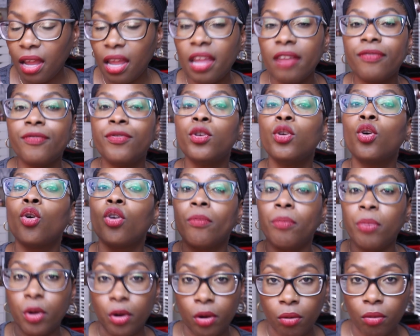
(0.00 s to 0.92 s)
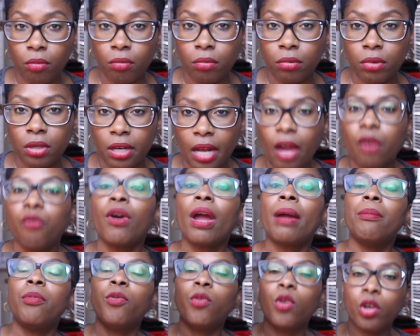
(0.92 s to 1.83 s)
if you're gonna put on, like
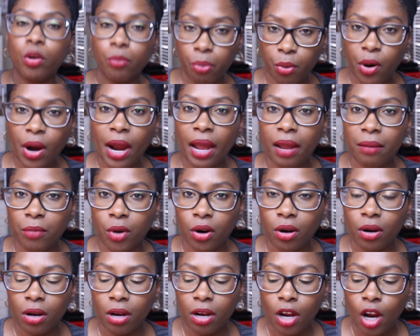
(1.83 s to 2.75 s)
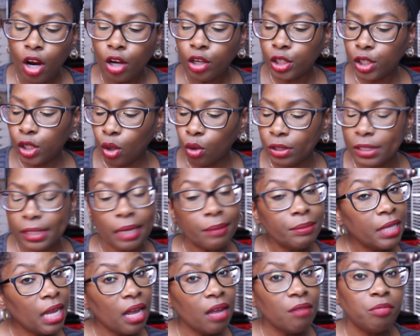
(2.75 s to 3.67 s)
right before your primer. So
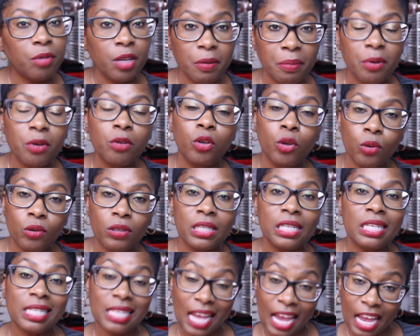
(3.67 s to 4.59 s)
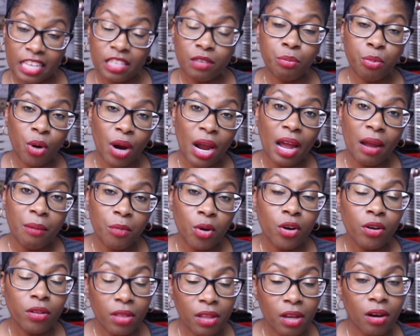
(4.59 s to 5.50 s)
sometimes people use these as
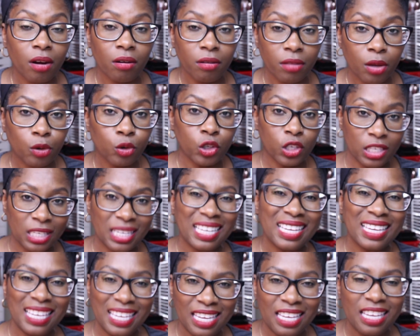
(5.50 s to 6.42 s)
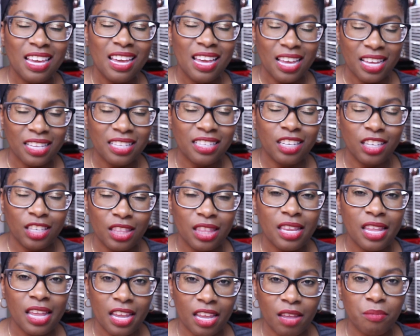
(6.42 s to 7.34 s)
primer. They're, they're sticky
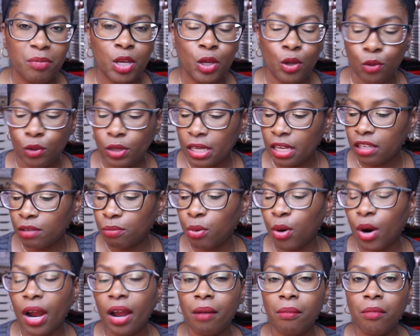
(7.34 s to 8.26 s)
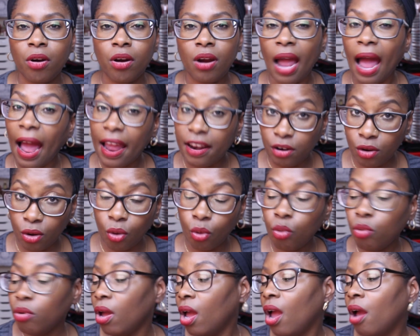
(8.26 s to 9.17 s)
and they can be used as primer. I
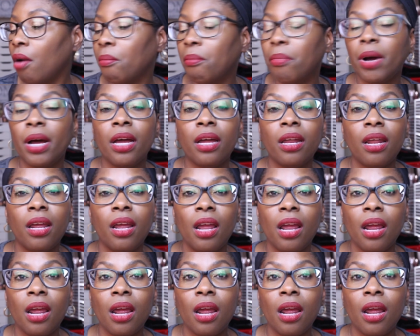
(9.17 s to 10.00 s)
don't, but